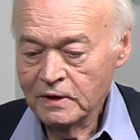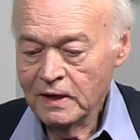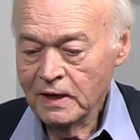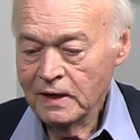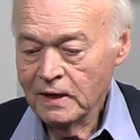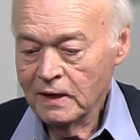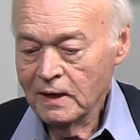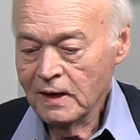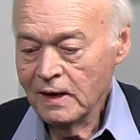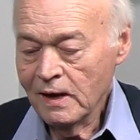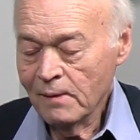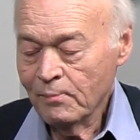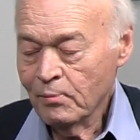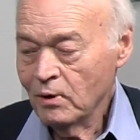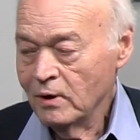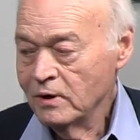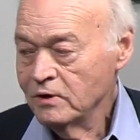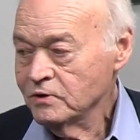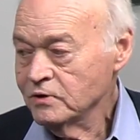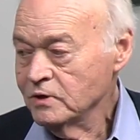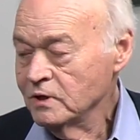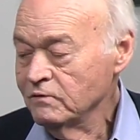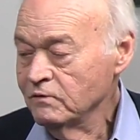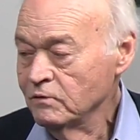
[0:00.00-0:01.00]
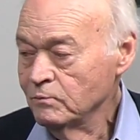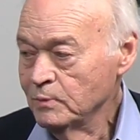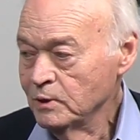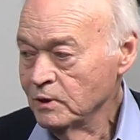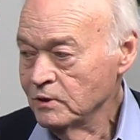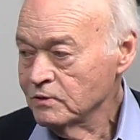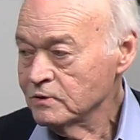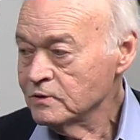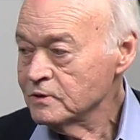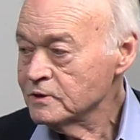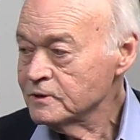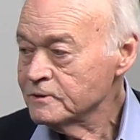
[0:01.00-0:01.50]
the day-to-day operation of a
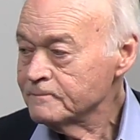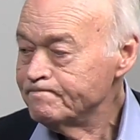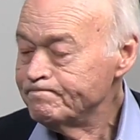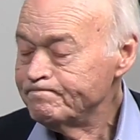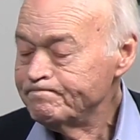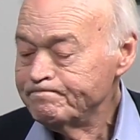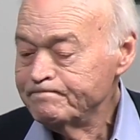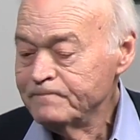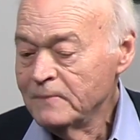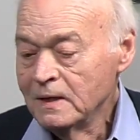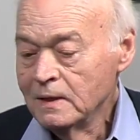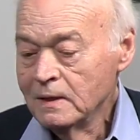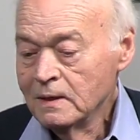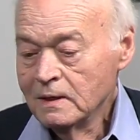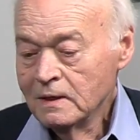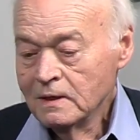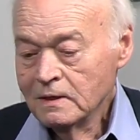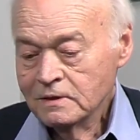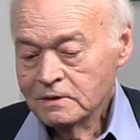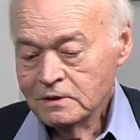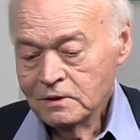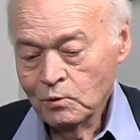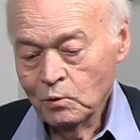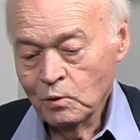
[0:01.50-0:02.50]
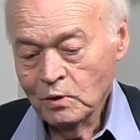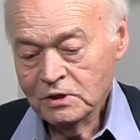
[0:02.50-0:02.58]
business. So